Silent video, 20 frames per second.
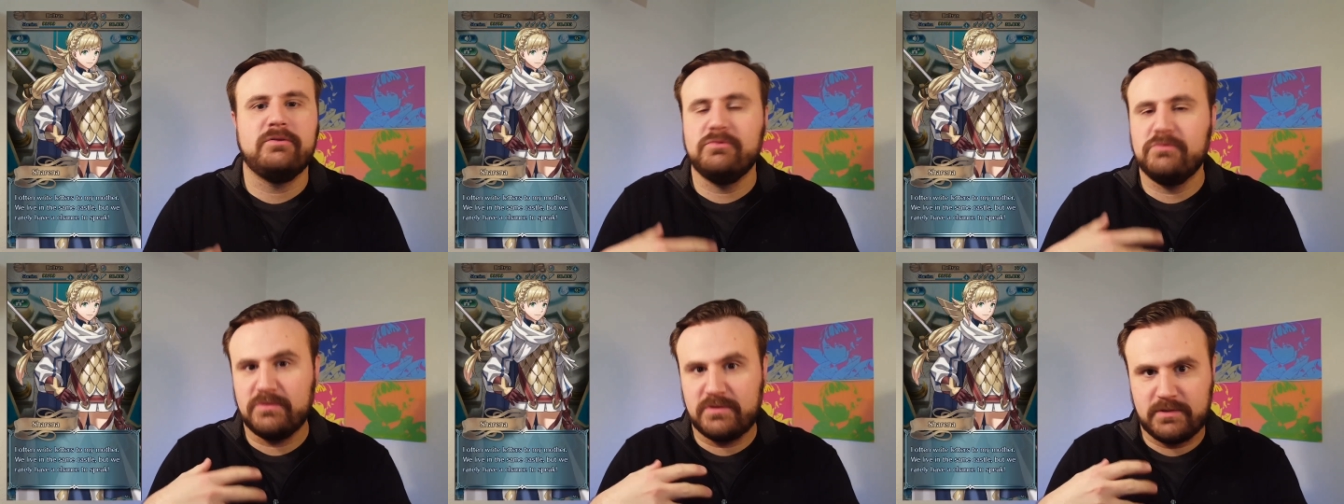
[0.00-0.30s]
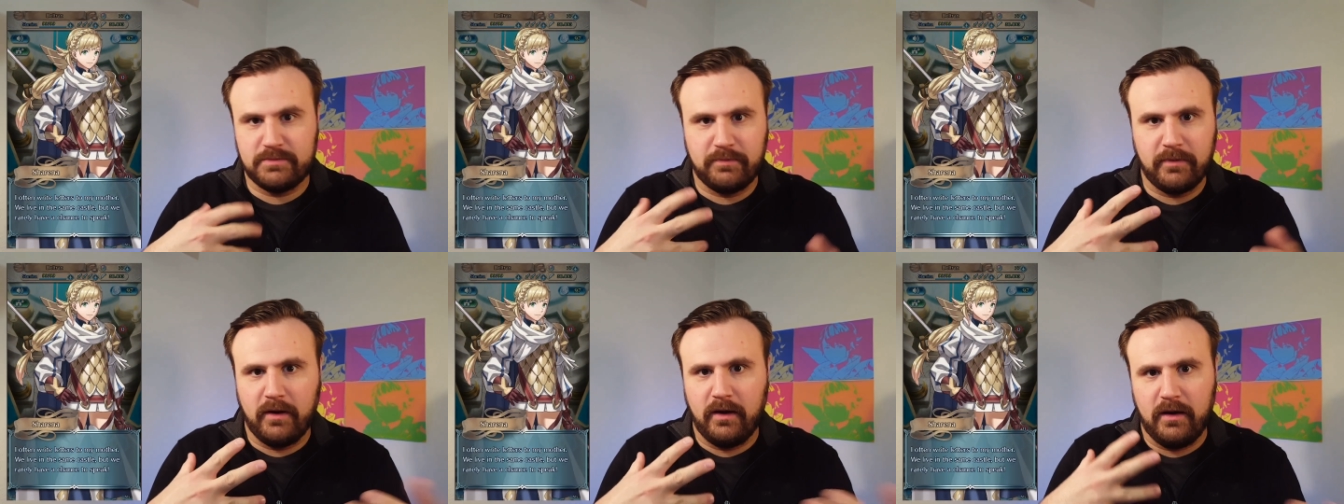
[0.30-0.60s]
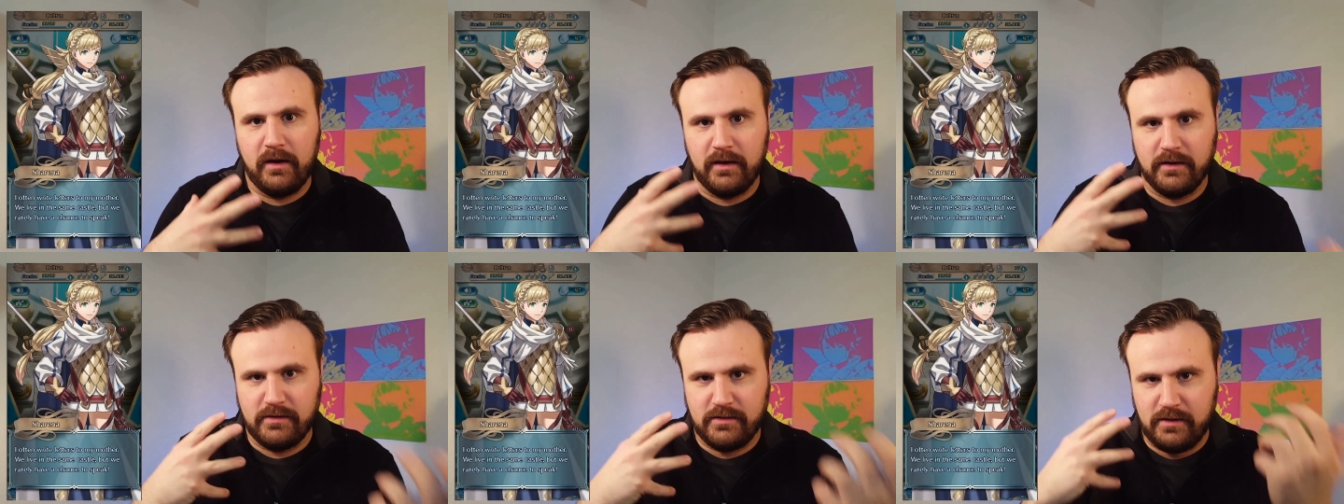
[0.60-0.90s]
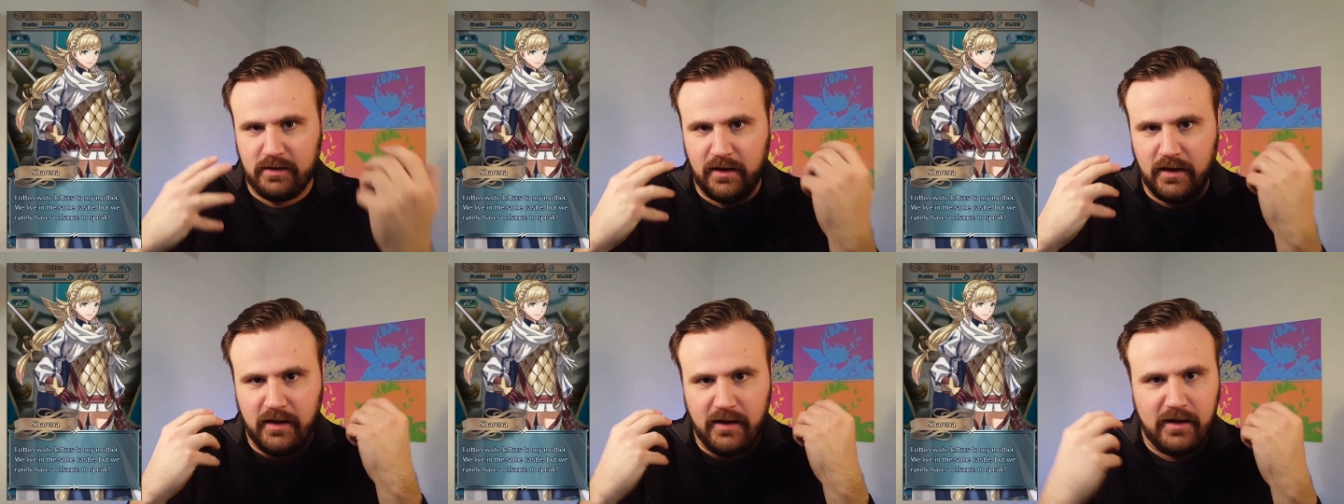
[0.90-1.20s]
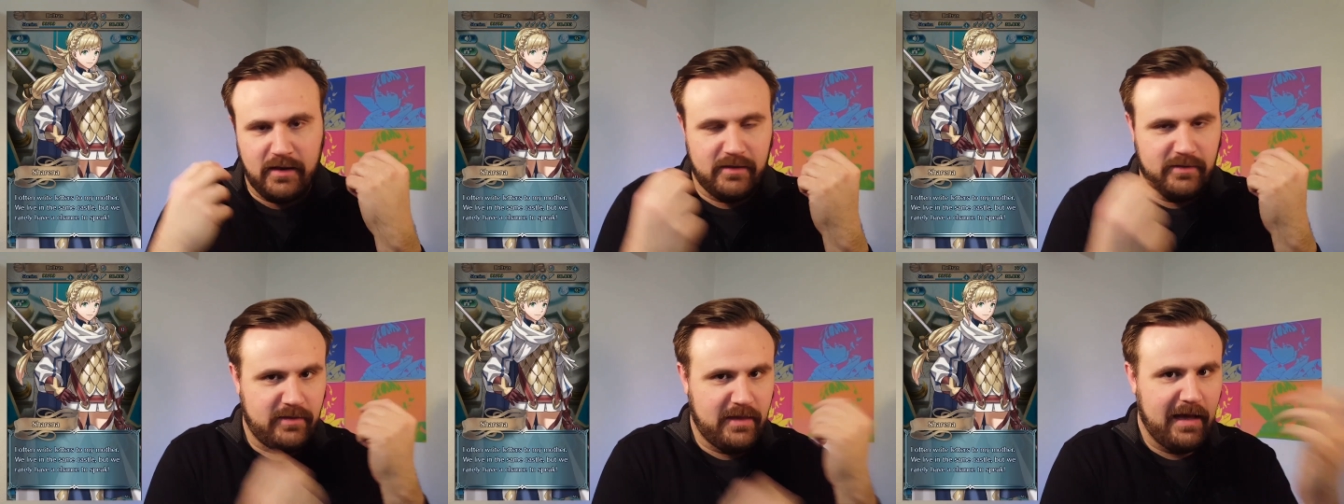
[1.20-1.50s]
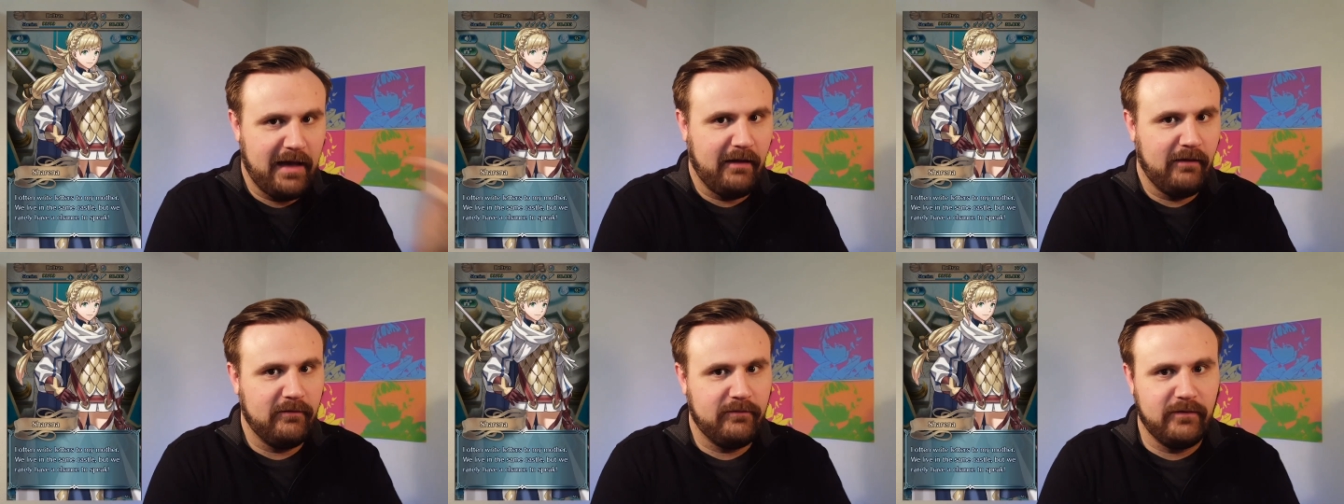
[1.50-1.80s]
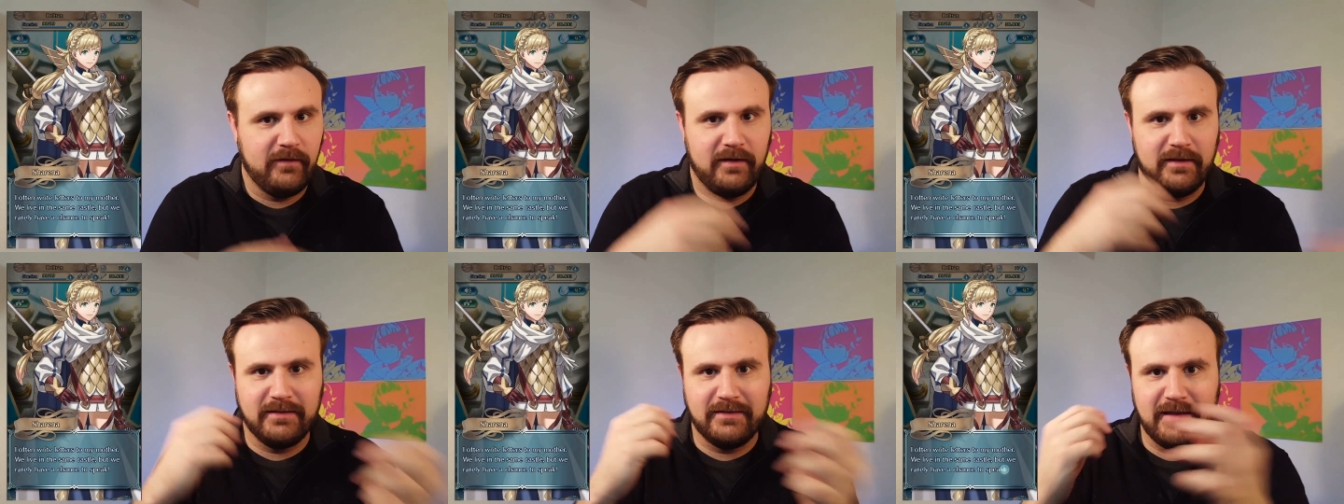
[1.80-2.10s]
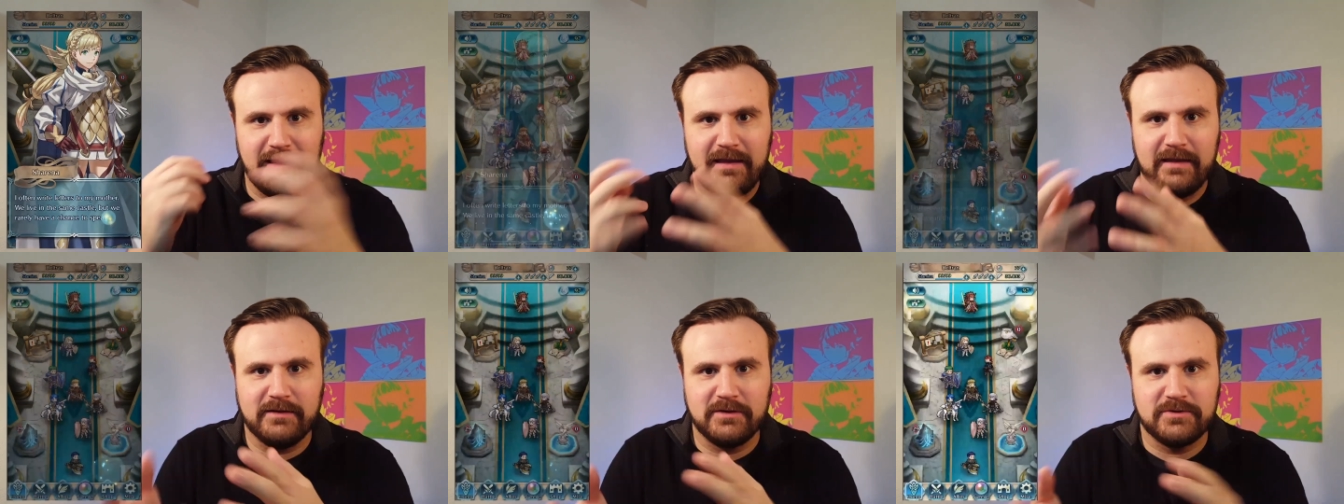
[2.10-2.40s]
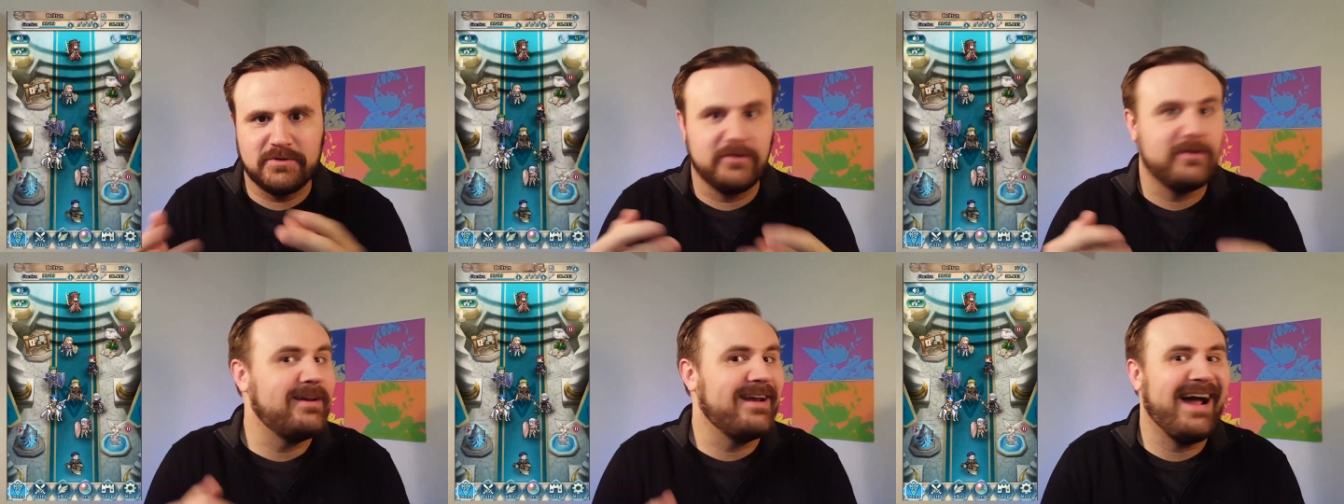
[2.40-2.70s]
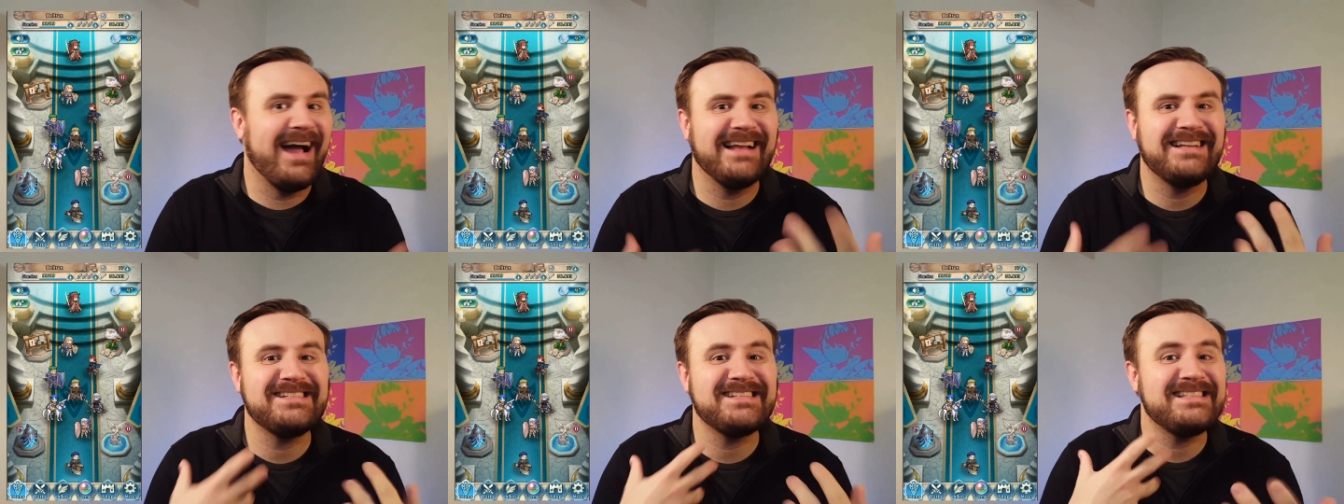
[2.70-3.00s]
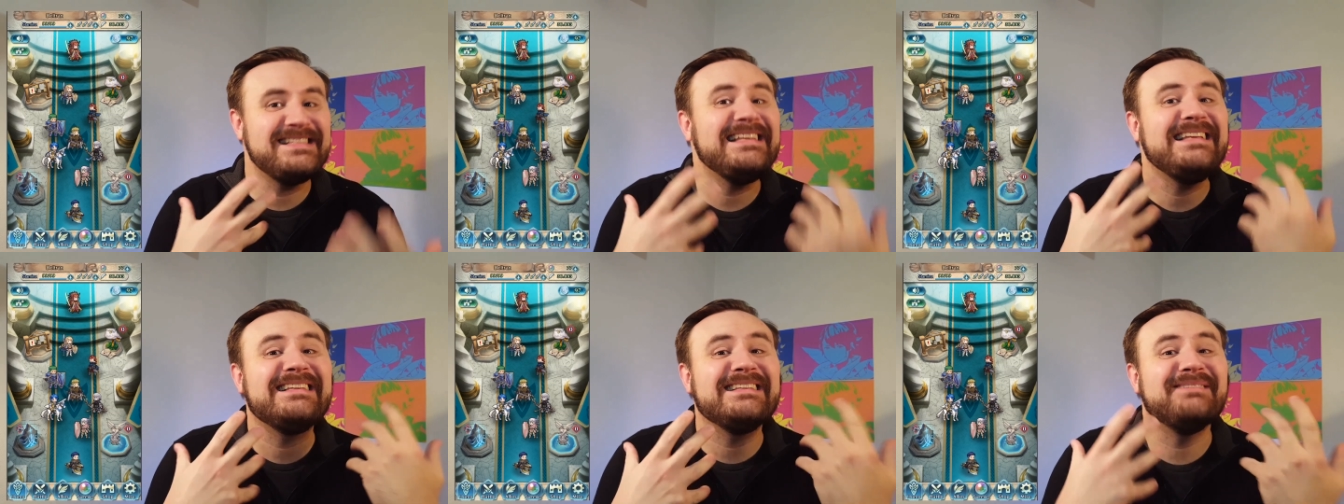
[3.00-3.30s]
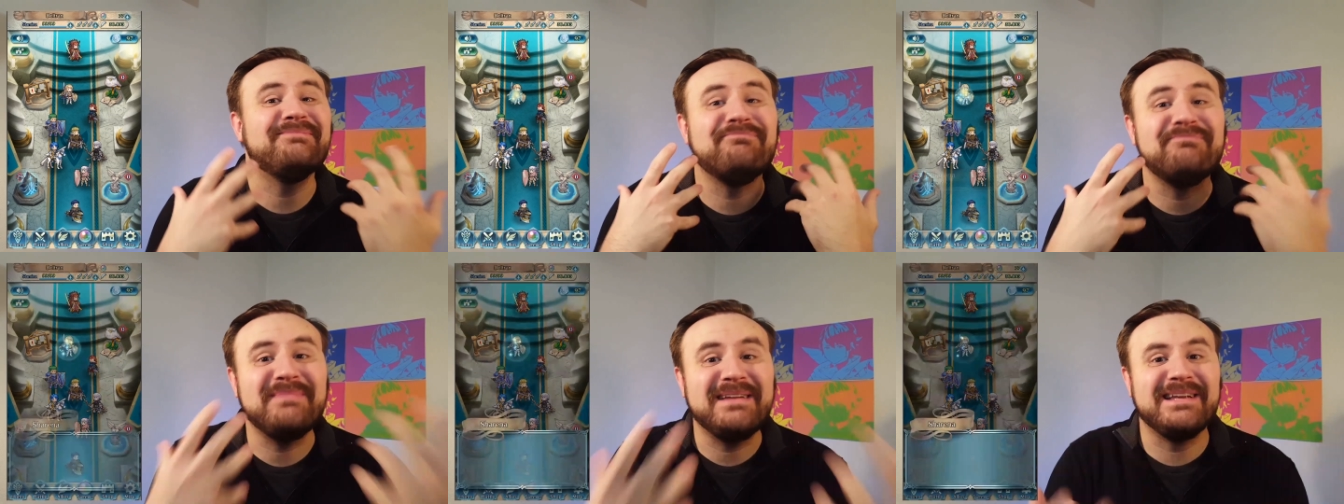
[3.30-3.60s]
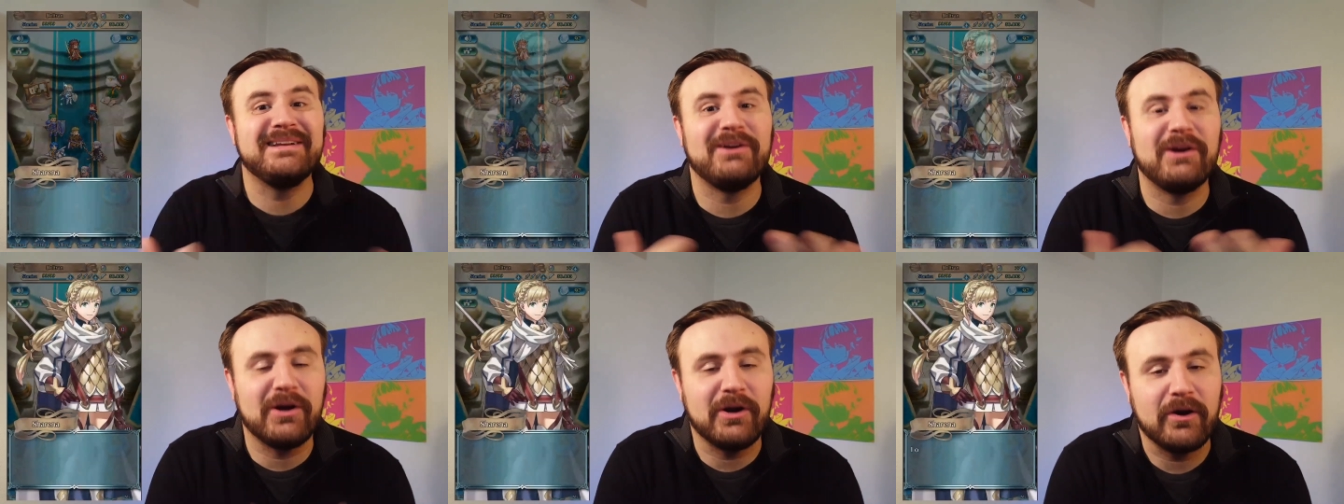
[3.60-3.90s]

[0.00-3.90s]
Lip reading: who spawned Alphonse and Sharina. I just need to meet